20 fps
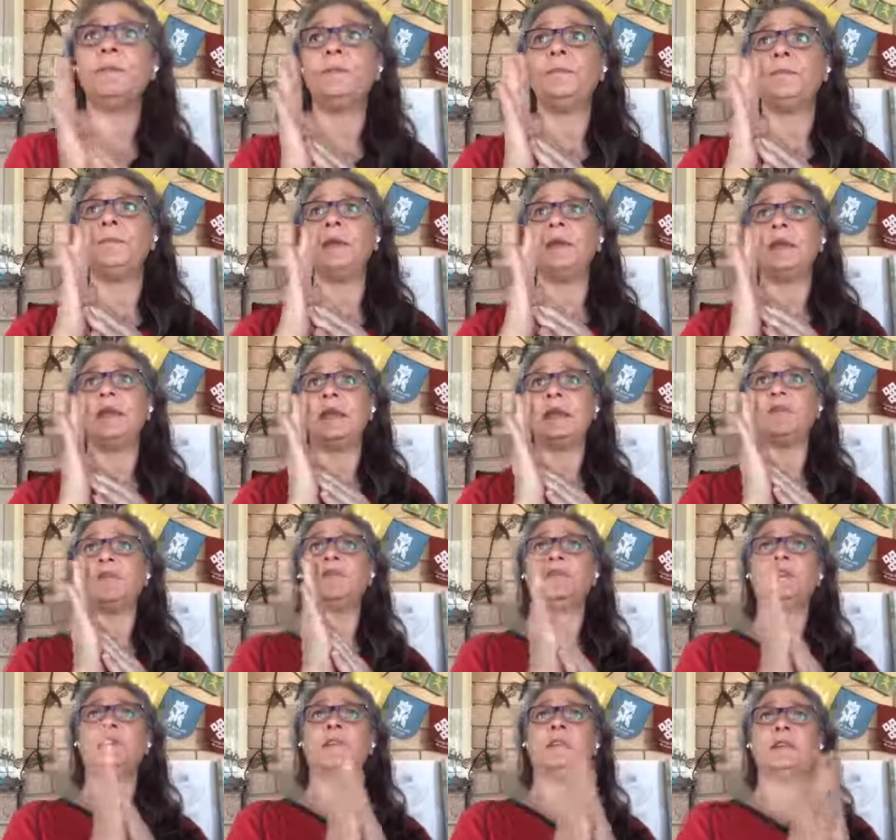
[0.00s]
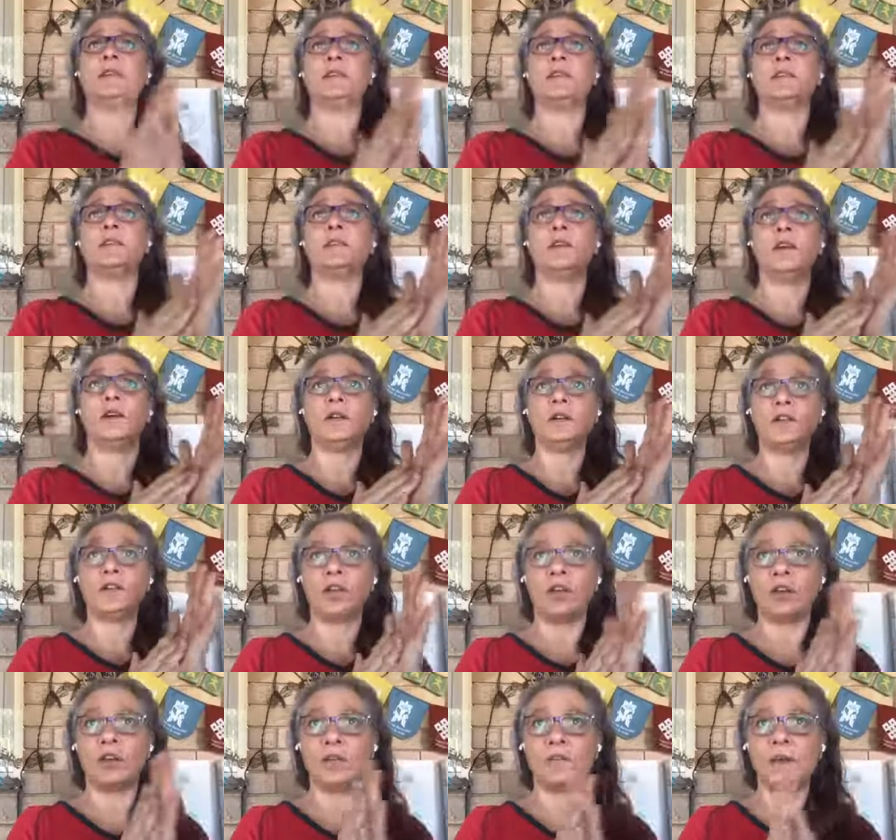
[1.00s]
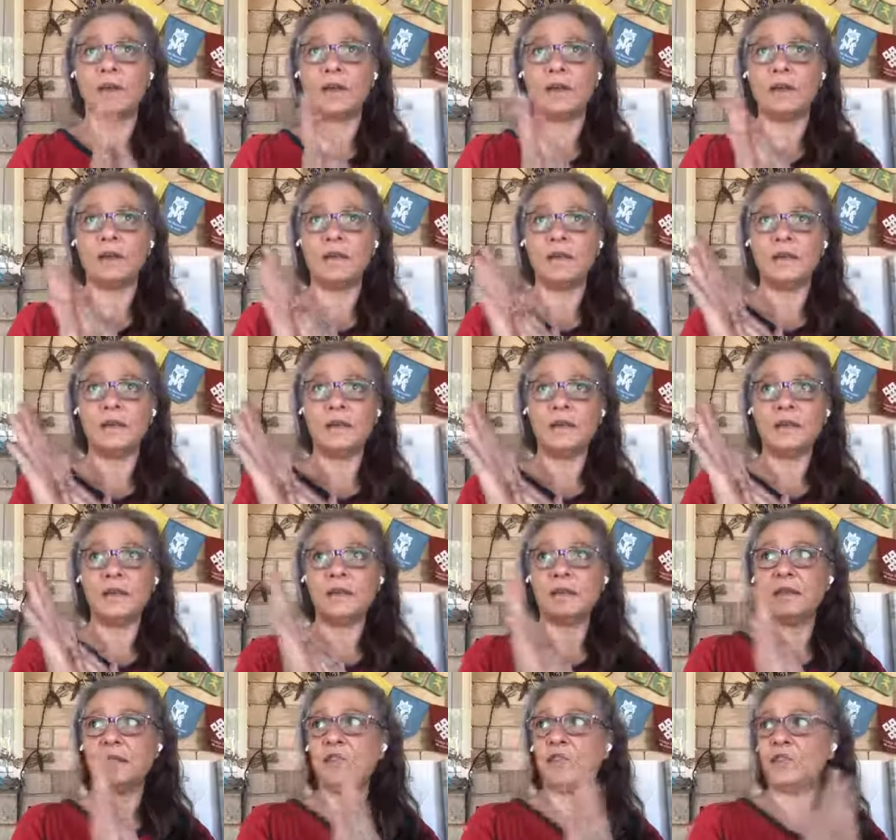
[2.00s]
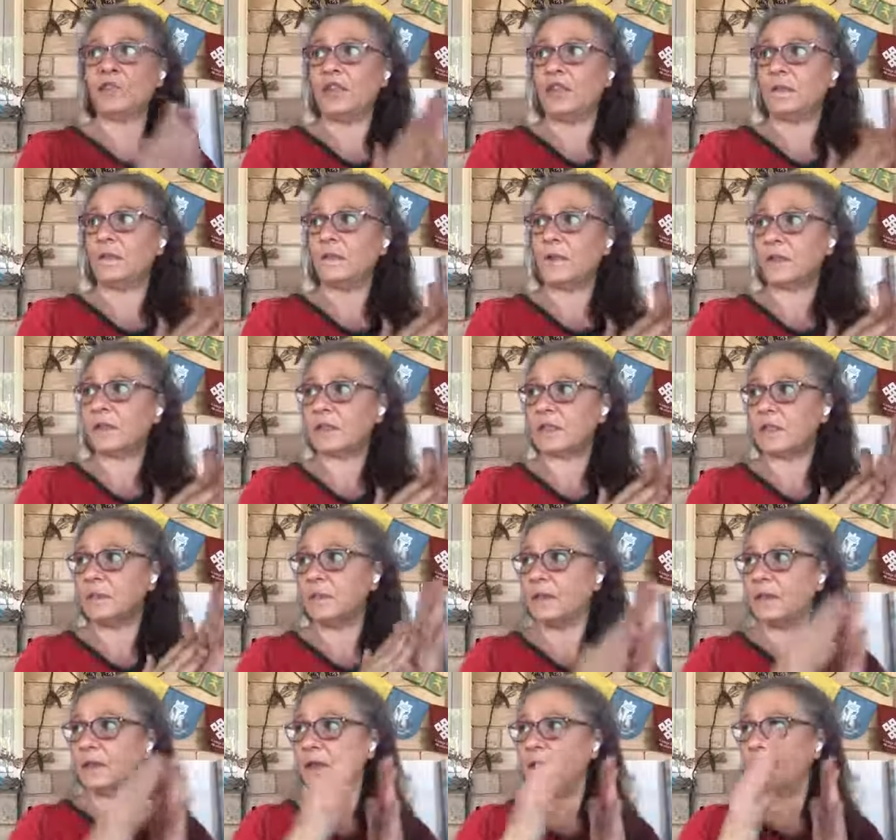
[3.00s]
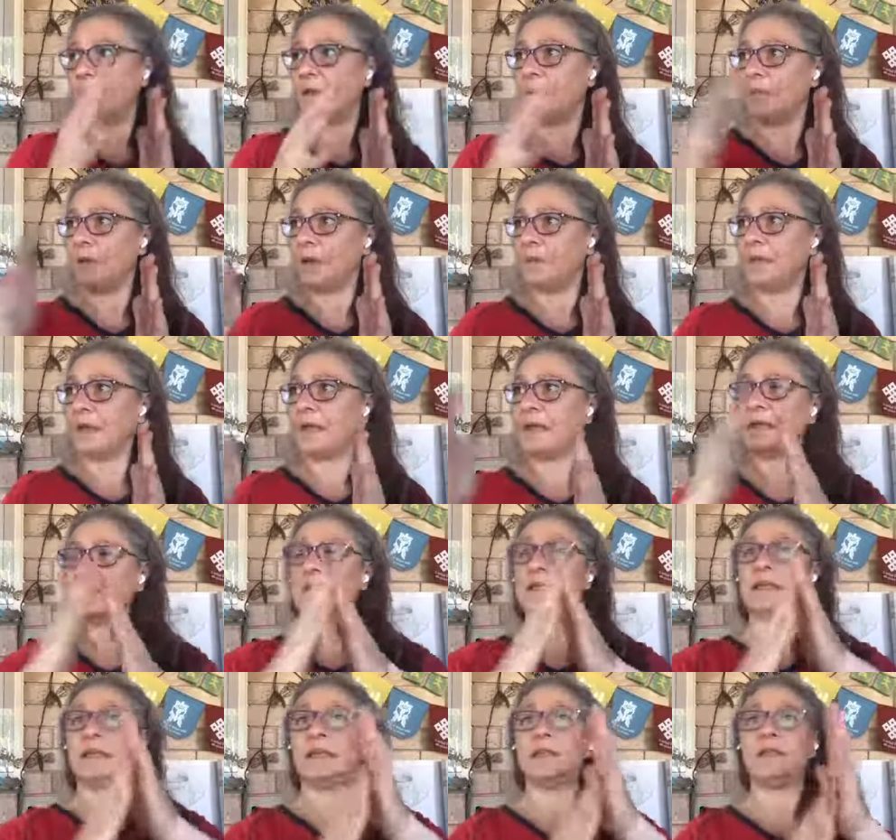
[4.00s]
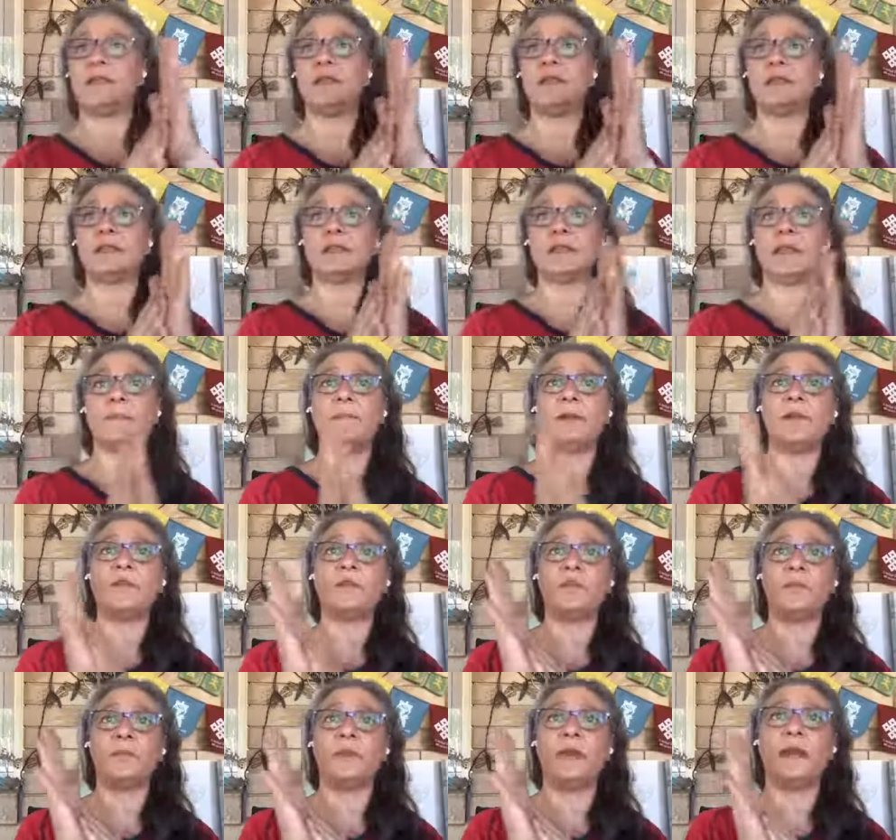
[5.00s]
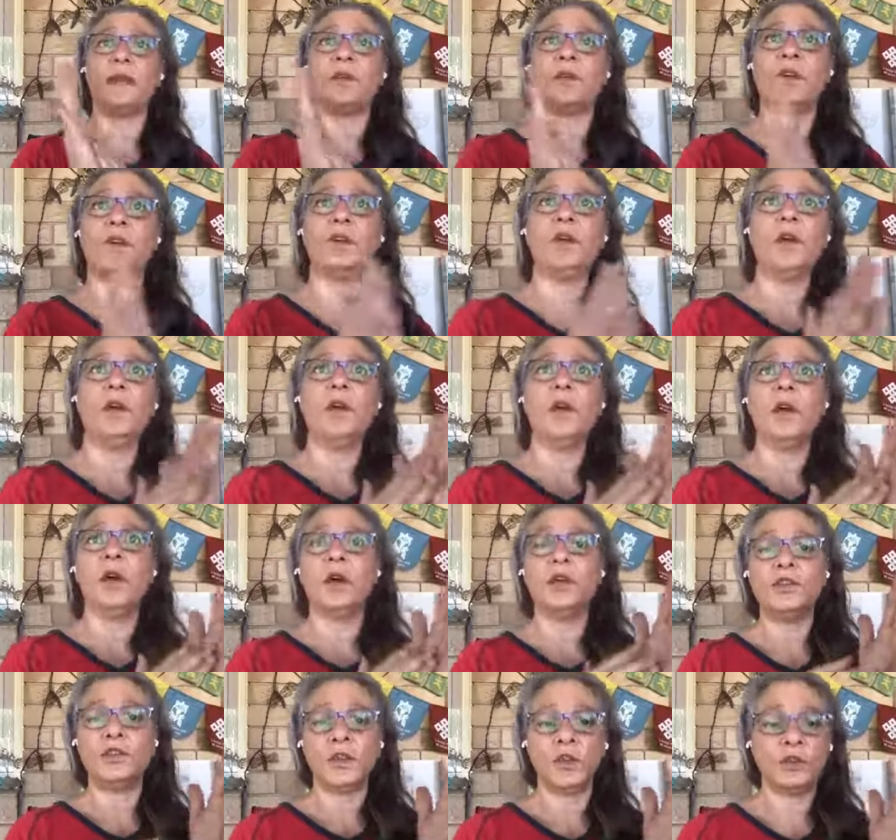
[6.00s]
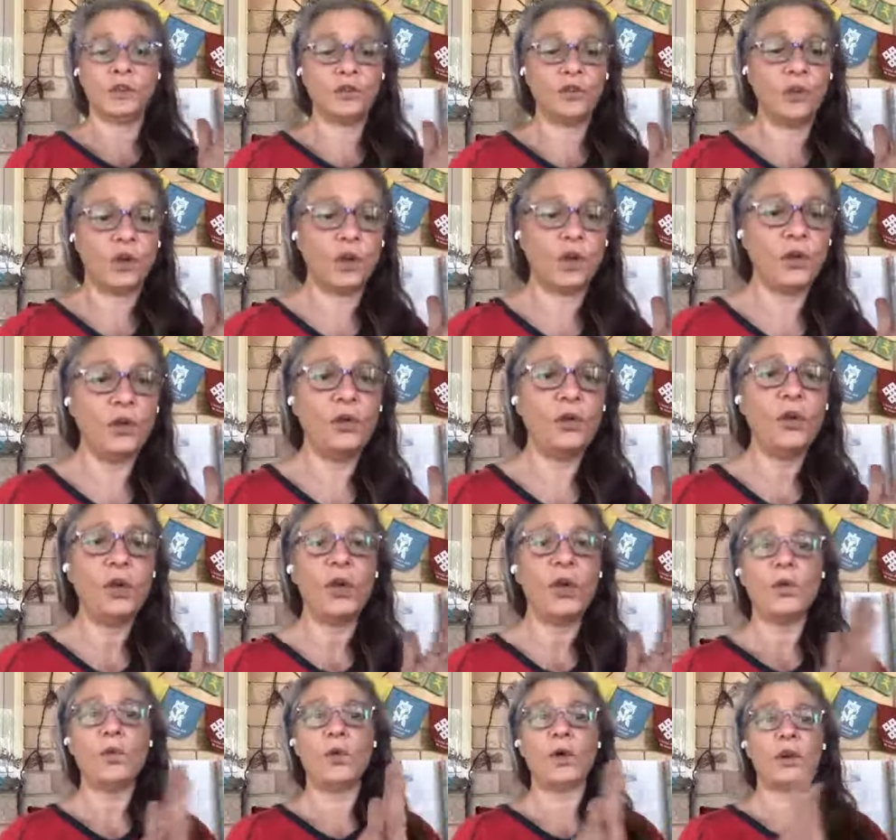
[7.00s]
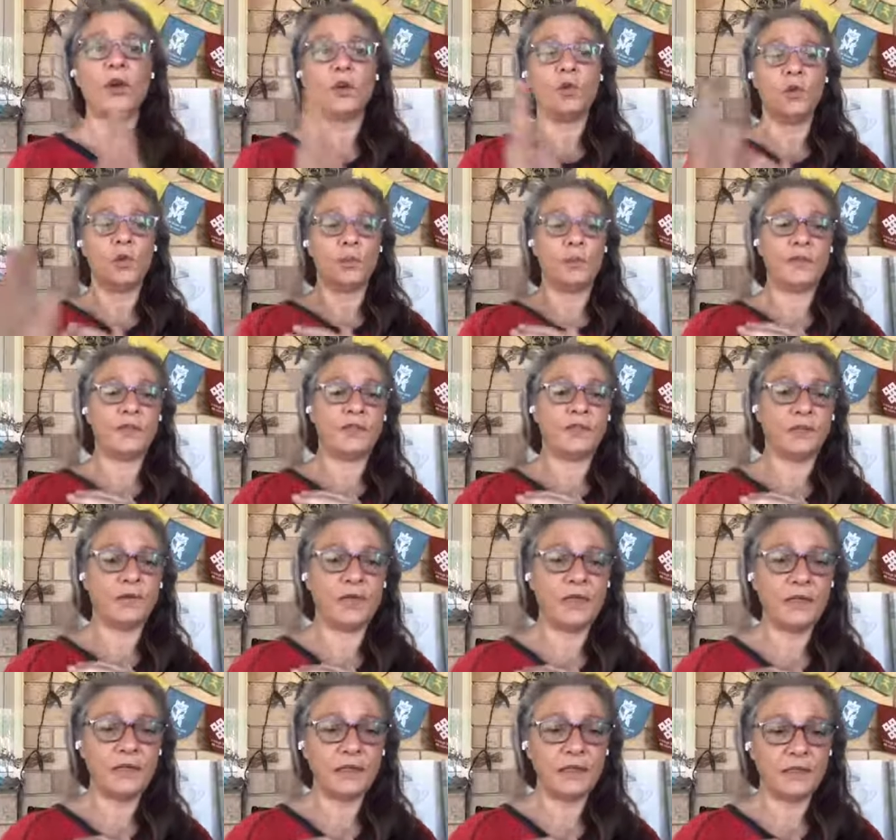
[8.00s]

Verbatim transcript: be gifted till October this year, possibly then though I may extend to December. From then on, I don't know what I will be doing.